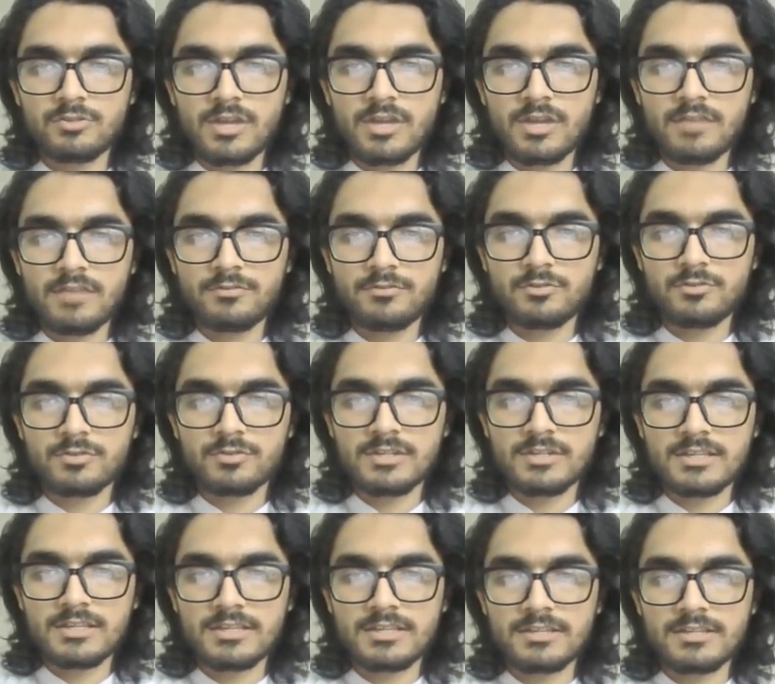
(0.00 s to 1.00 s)
have to
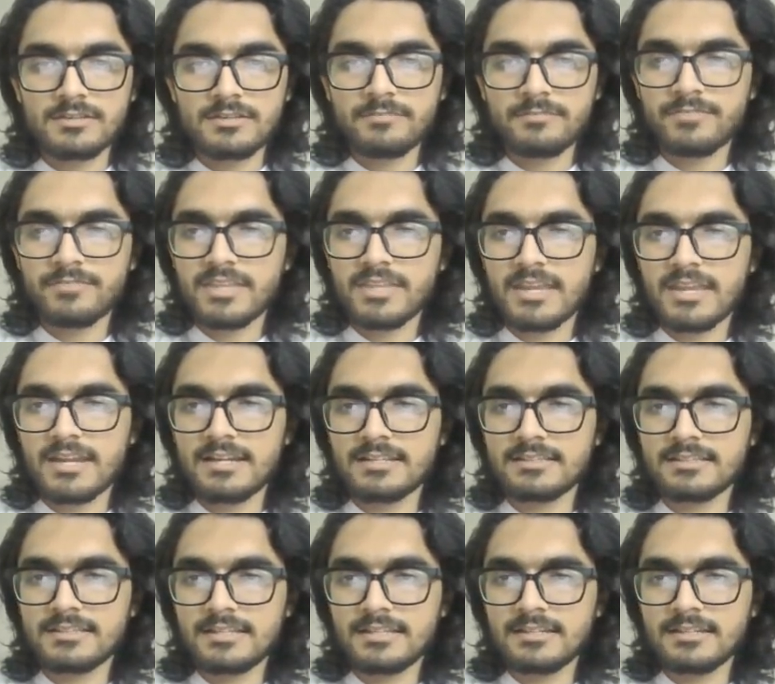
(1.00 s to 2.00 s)
click here
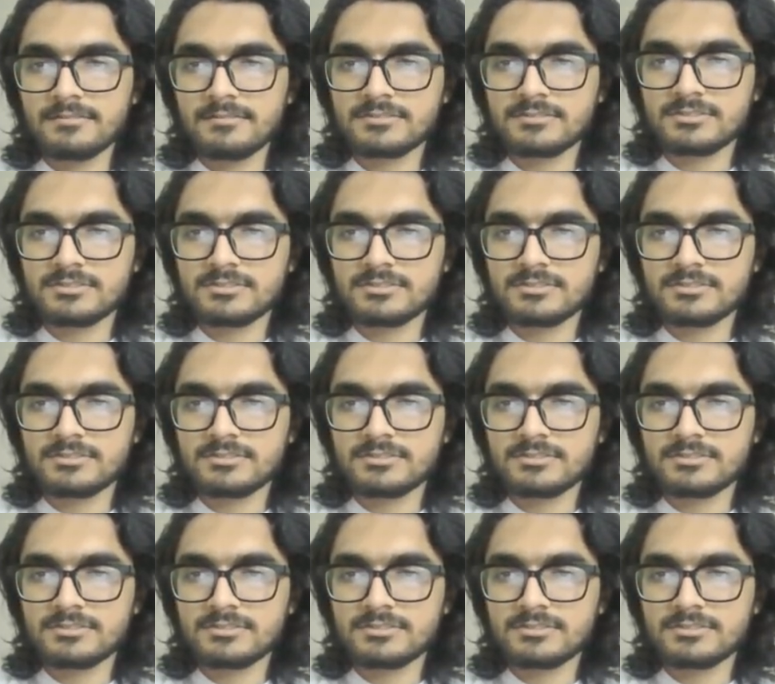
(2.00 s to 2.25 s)
and then